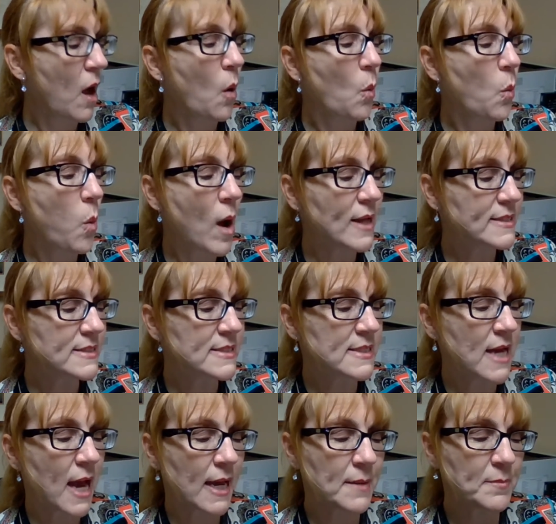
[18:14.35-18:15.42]
What
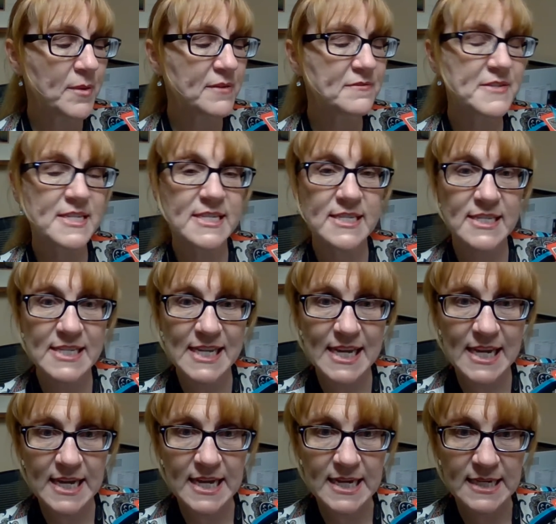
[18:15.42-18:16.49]
type of
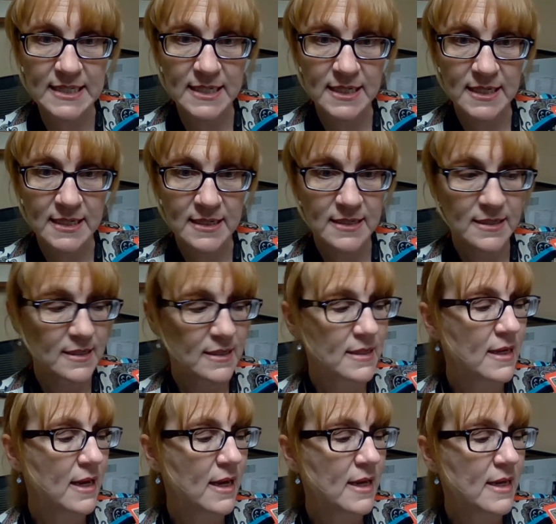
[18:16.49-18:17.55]
seed
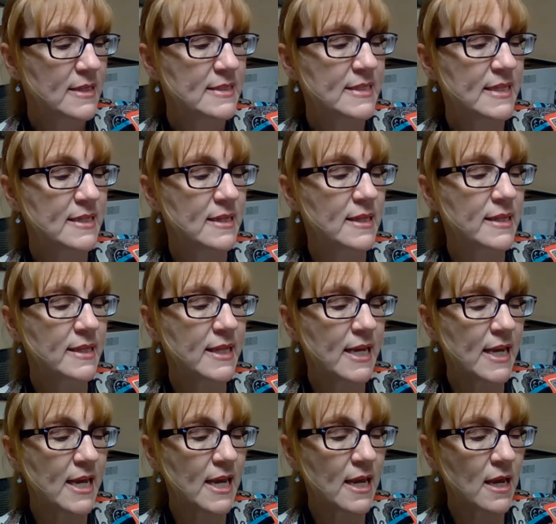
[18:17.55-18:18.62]
did
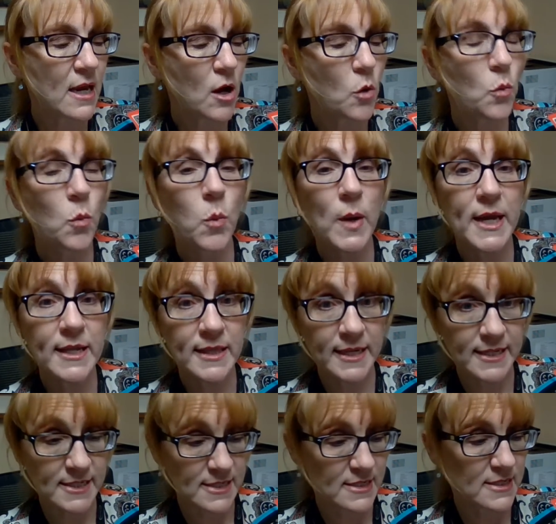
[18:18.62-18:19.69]
Lee
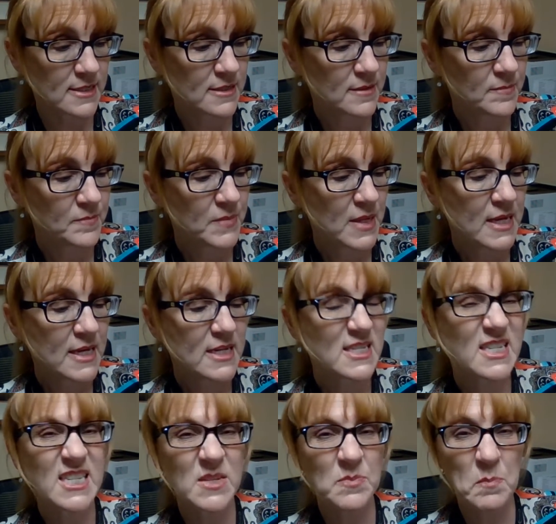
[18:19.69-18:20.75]
Wheelis
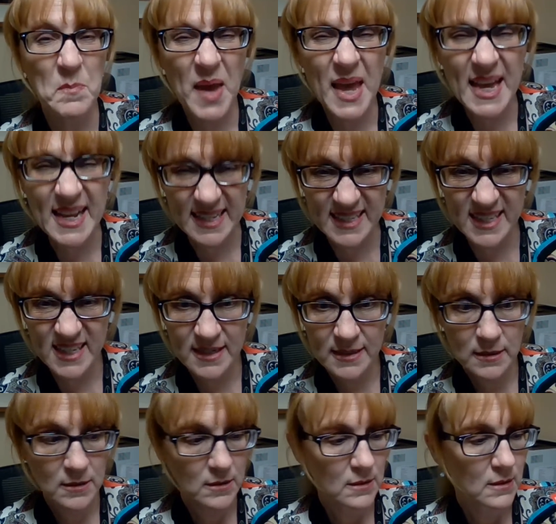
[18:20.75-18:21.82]
spit
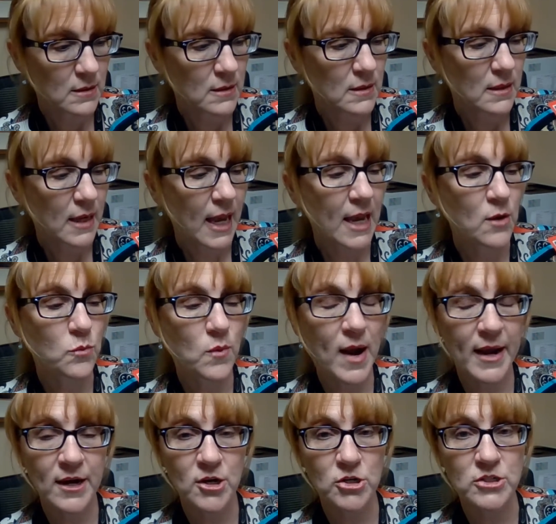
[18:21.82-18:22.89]
a
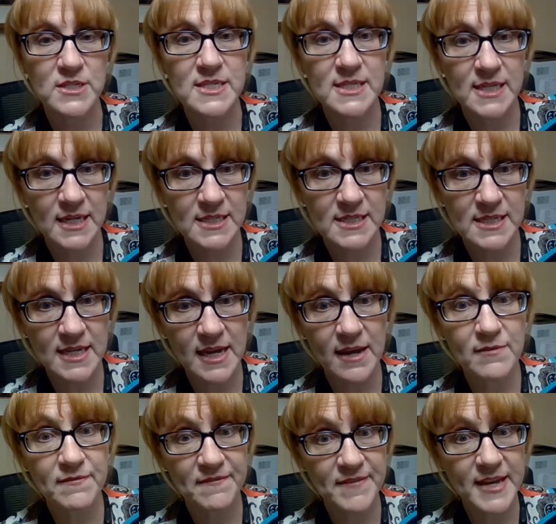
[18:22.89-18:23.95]
record
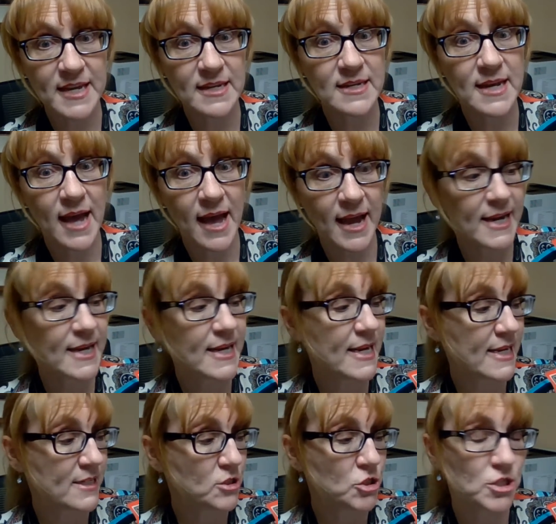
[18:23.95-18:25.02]
68 feet 9
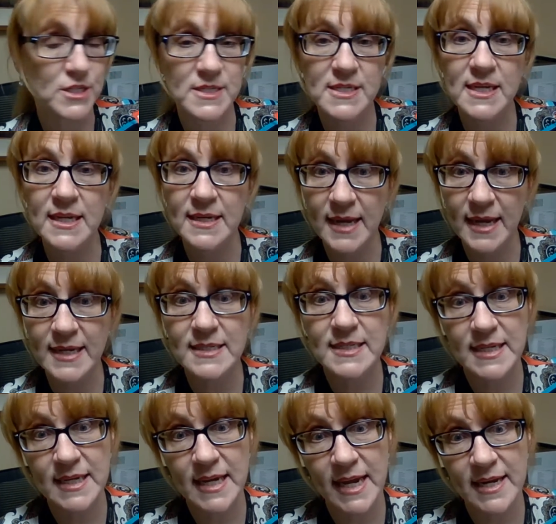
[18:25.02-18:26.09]
inches in
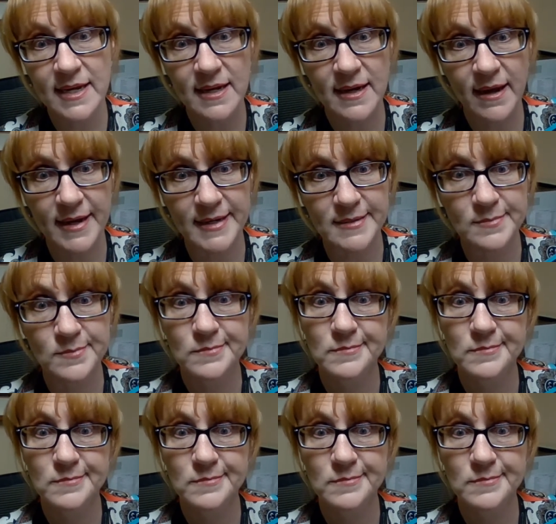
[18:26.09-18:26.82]
1989?